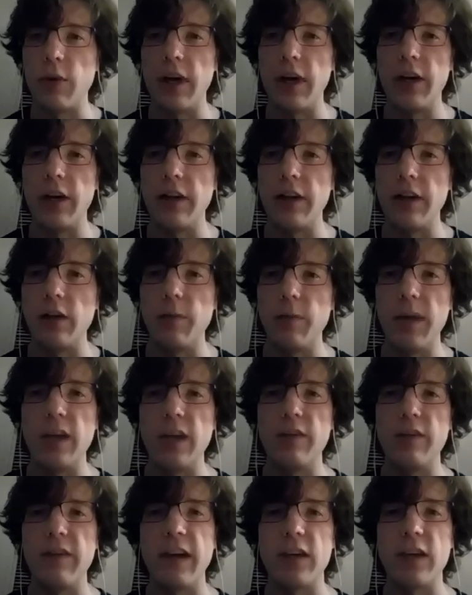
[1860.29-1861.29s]
that you
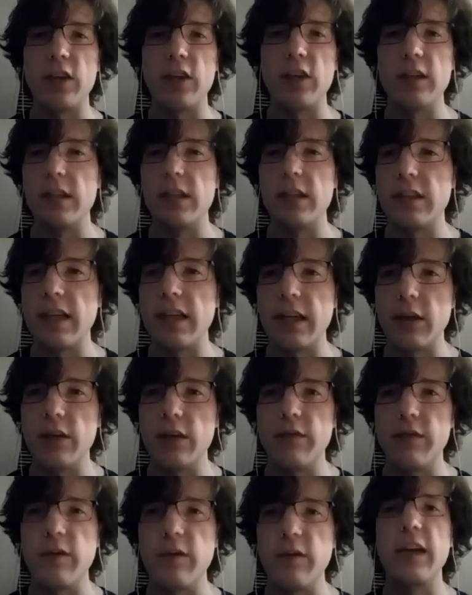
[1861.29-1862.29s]
manufactured that's not
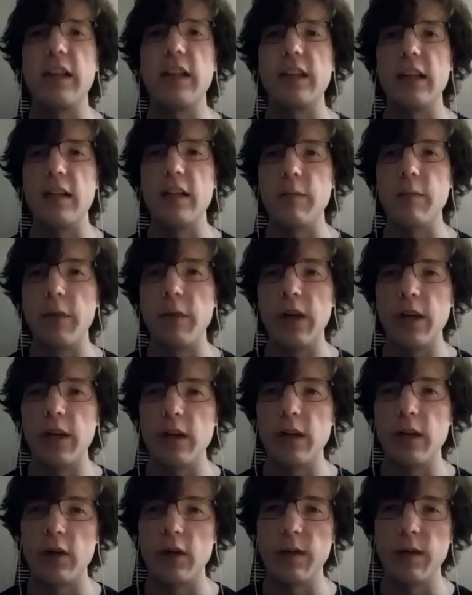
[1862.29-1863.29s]
good for anything but
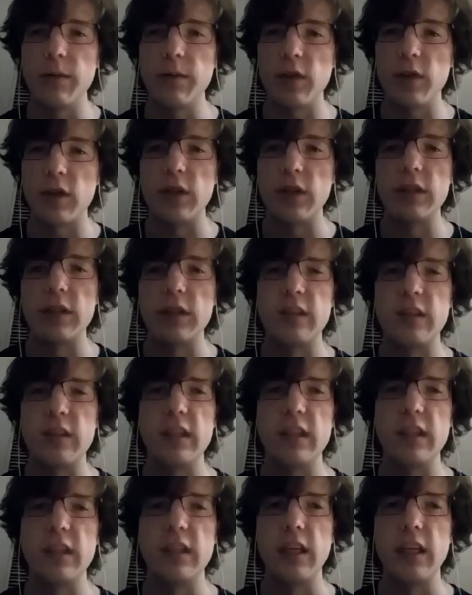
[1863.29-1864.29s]

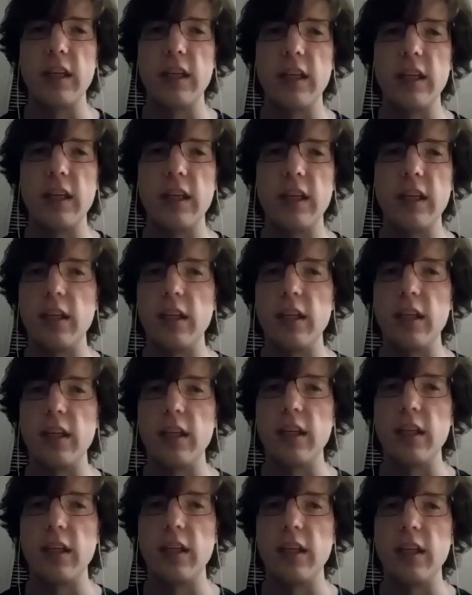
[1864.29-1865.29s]
cryptocurrency, and the
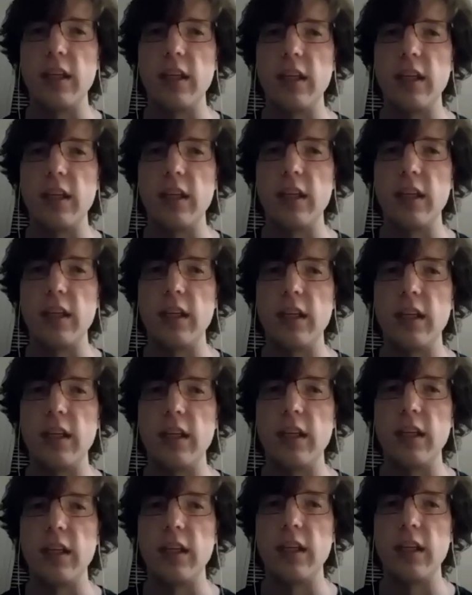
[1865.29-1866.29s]
users are leaving,
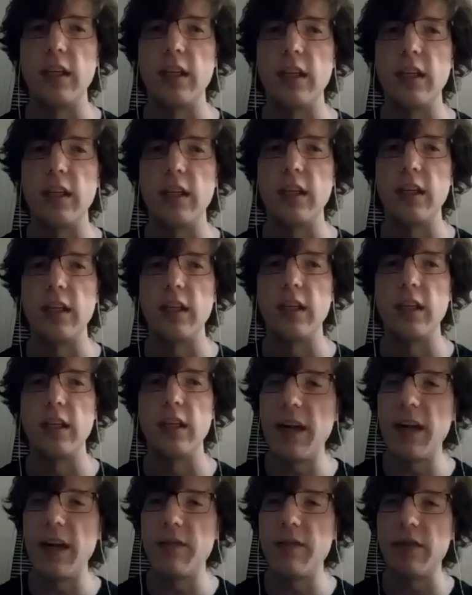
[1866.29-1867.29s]
that's
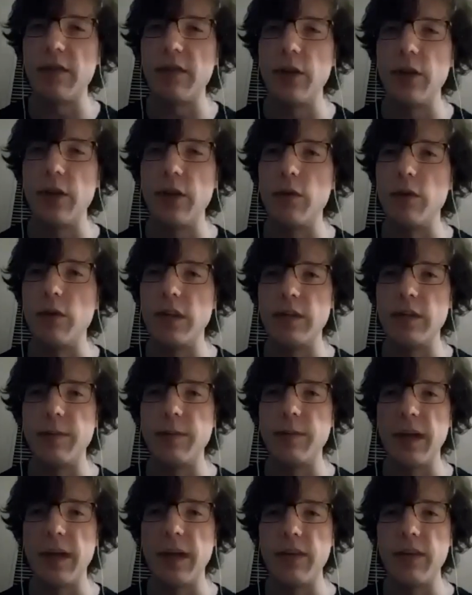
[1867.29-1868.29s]
bad for you. That's bad
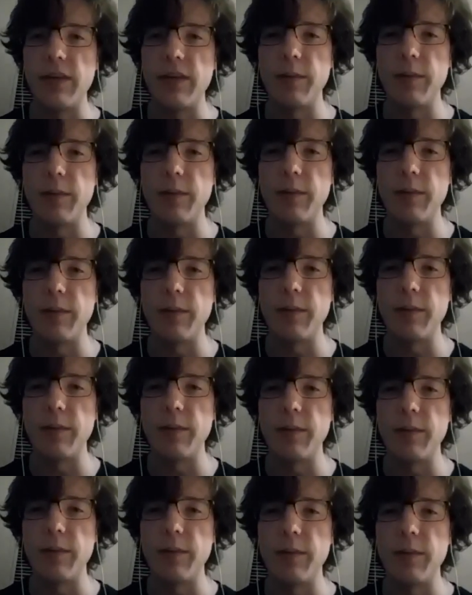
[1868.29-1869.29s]
for the manufacturer.
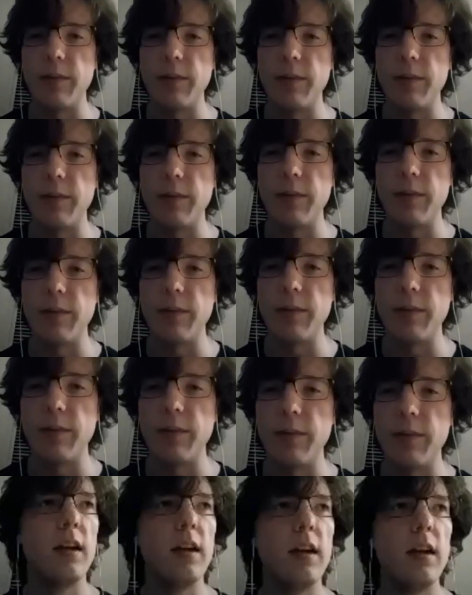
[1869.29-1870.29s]
And so I think
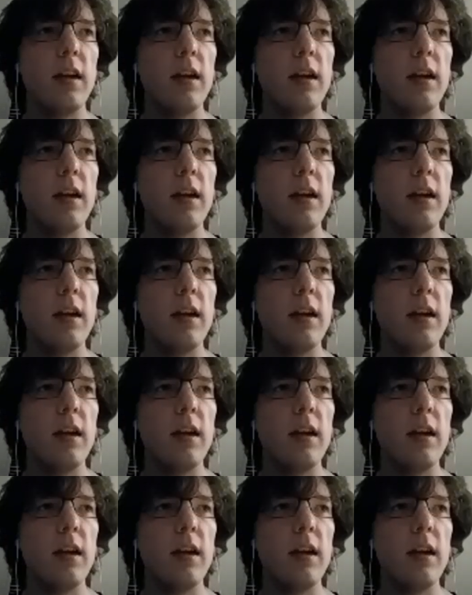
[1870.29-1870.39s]
that